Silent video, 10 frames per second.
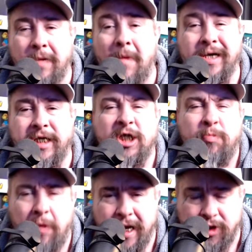my
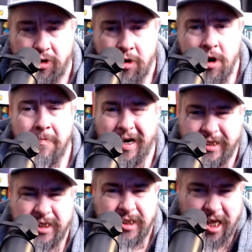displeasure, my
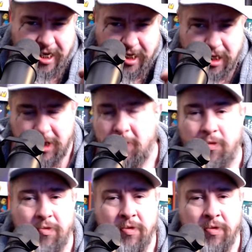dislike in you,